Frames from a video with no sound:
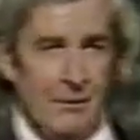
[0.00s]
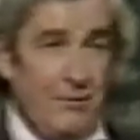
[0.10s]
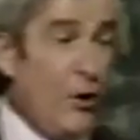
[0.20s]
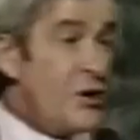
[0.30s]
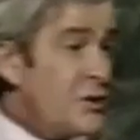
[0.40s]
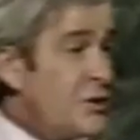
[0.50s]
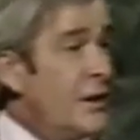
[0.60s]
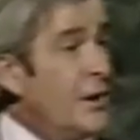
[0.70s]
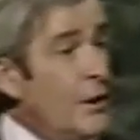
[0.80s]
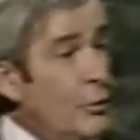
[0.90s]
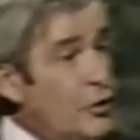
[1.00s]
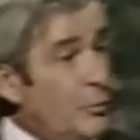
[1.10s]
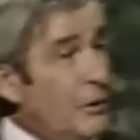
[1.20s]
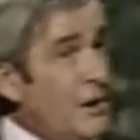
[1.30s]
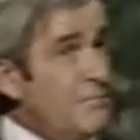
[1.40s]
Voice, would
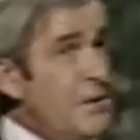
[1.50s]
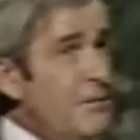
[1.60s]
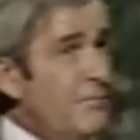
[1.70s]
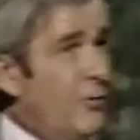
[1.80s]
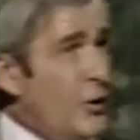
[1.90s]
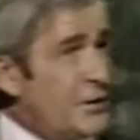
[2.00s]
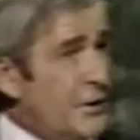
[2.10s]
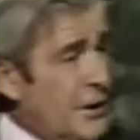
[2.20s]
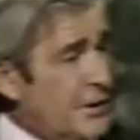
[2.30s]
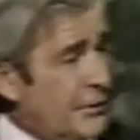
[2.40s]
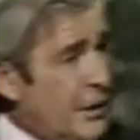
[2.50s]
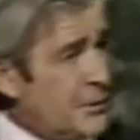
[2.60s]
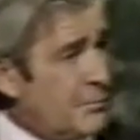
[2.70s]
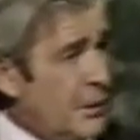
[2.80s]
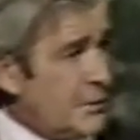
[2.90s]
you believe me? Voice
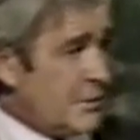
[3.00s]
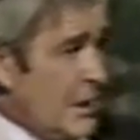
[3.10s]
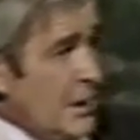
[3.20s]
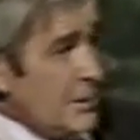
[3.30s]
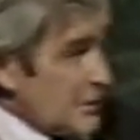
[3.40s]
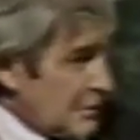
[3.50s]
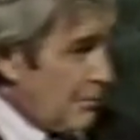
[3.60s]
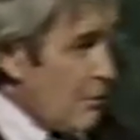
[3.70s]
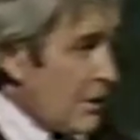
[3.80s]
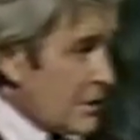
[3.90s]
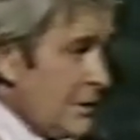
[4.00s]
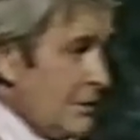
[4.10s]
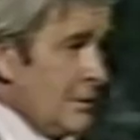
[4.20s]
identification buttons. This is progress.